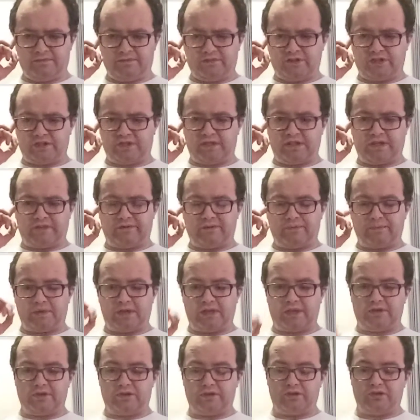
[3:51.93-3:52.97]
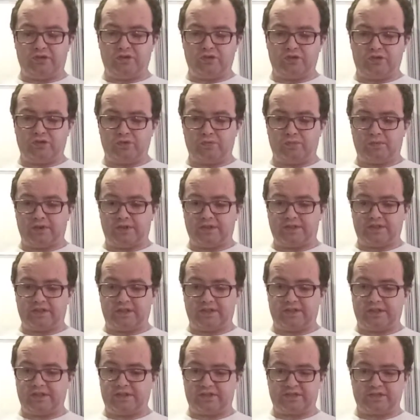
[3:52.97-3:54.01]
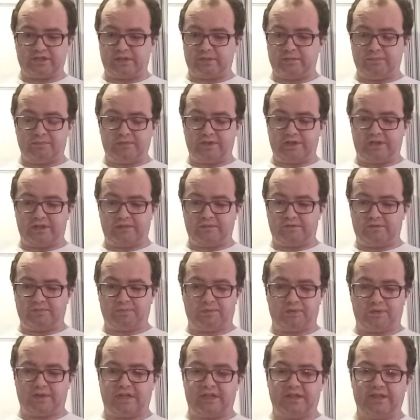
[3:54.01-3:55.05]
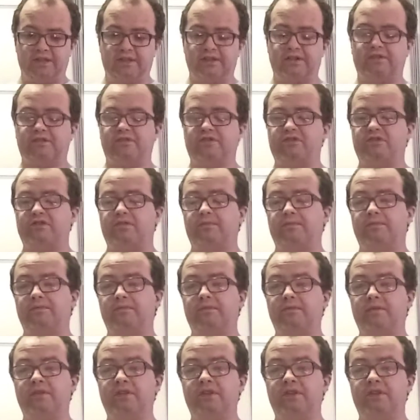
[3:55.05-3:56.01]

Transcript: It's never my usual place. I think somebody was playing there or something.